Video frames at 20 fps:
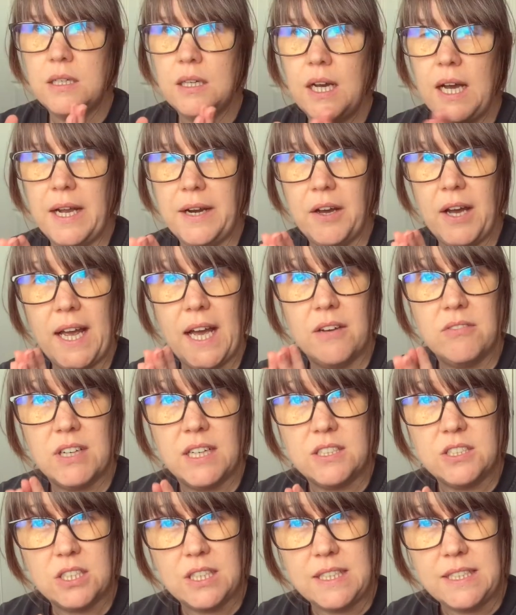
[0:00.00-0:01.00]
and I have
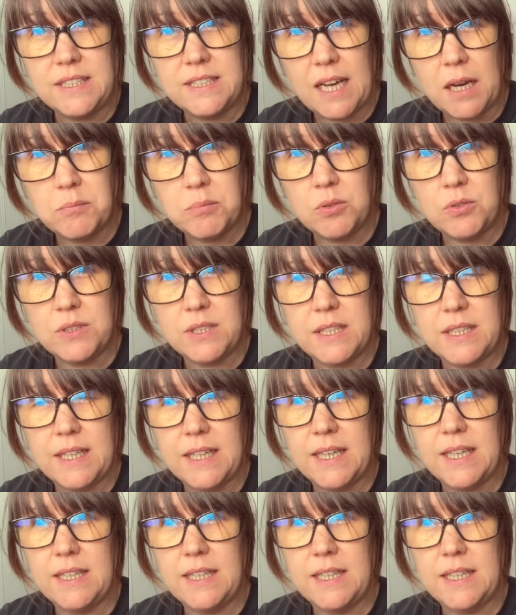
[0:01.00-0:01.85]
actually dabbled in it